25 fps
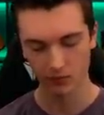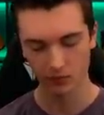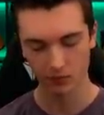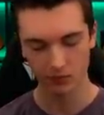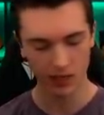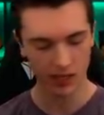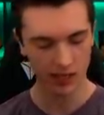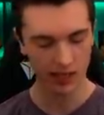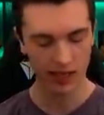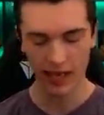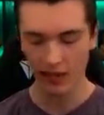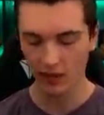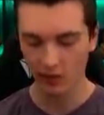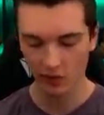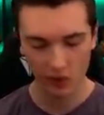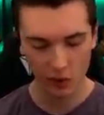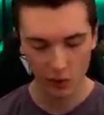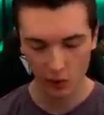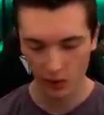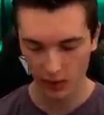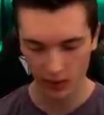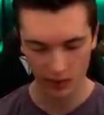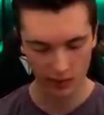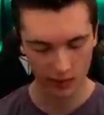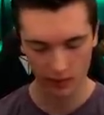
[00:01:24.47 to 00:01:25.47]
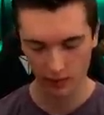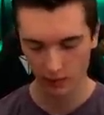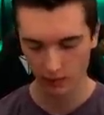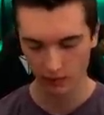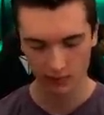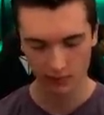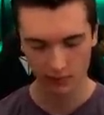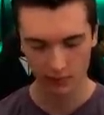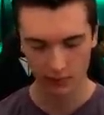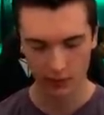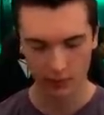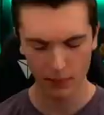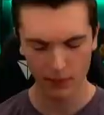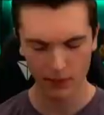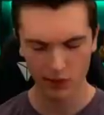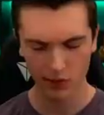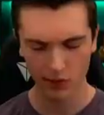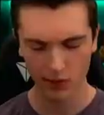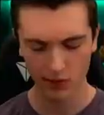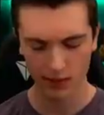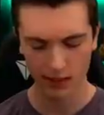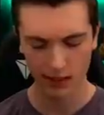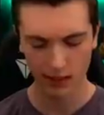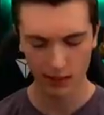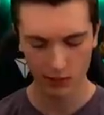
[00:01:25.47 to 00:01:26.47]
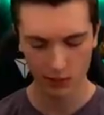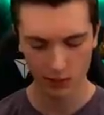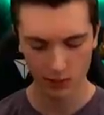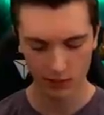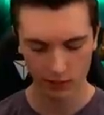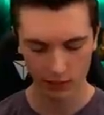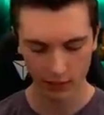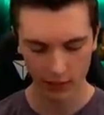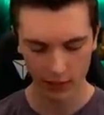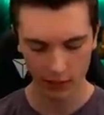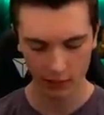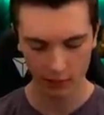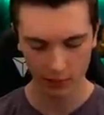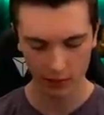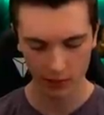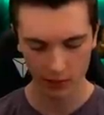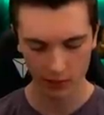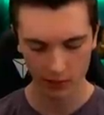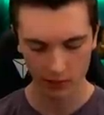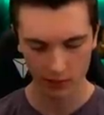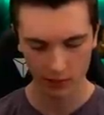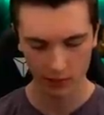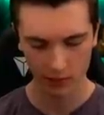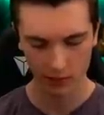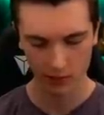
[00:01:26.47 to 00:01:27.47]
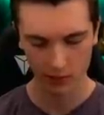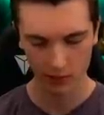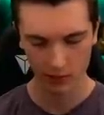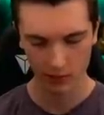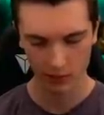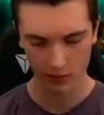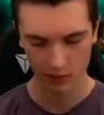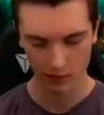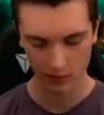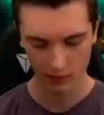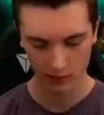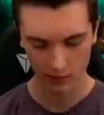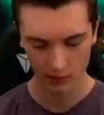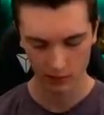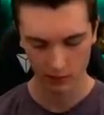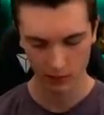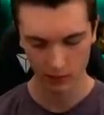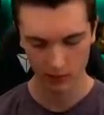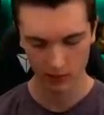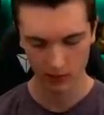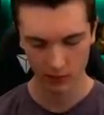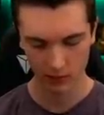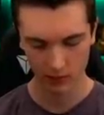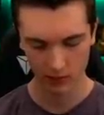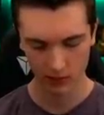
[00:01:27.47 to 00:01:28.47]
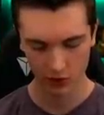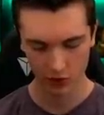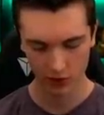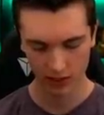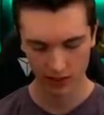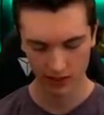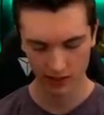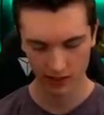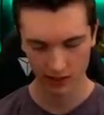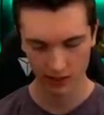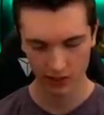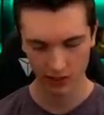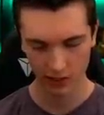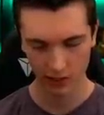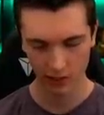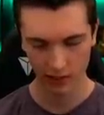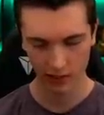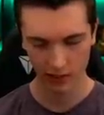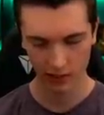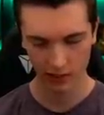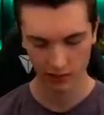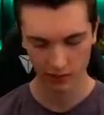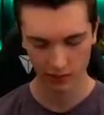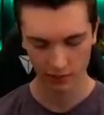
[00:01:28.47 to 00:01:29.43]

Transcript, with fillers: You can't do anything. He might try to cycle to a fireball. We'll see what he tries to do here.